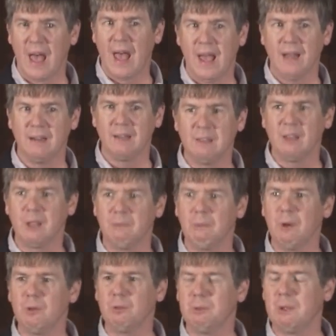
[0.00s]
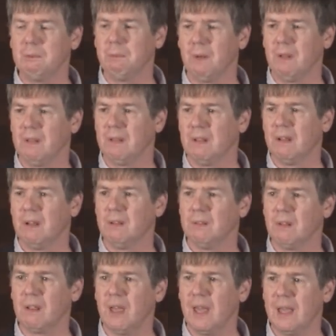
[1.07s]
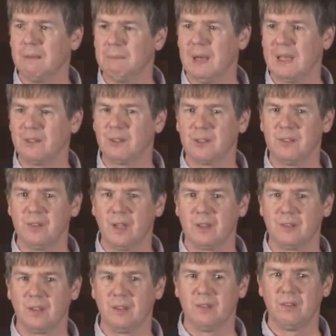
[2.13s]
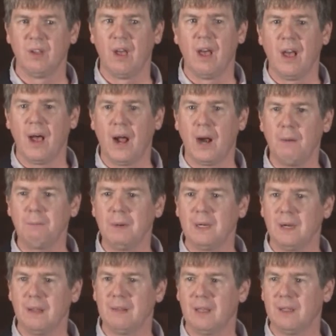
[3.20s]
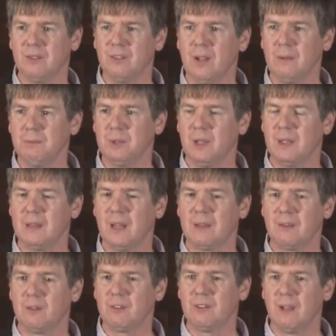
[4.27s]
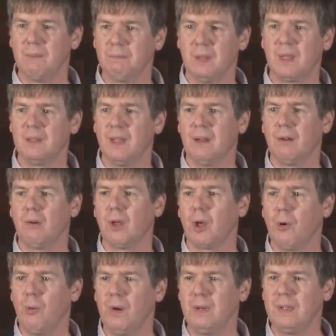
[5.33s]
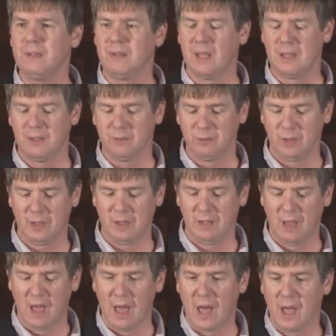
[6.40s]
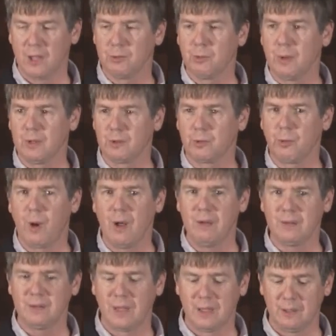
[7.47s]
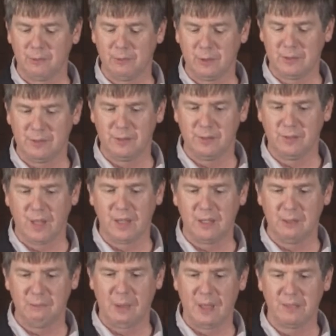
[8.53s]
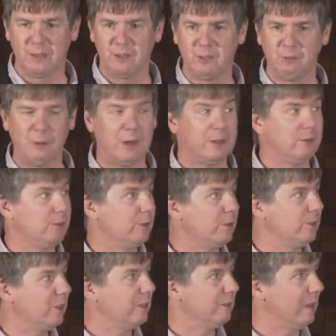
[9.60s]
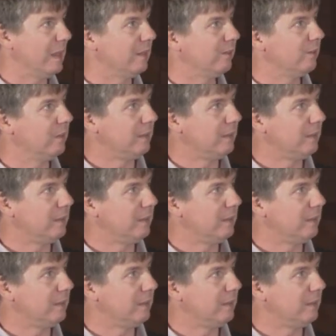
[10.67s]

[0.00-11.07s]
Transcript: And I think most people looking at mass extinctions operate on the assumption that there's something not only quantitatively as well as qualitatively distinct about these biodiversity events.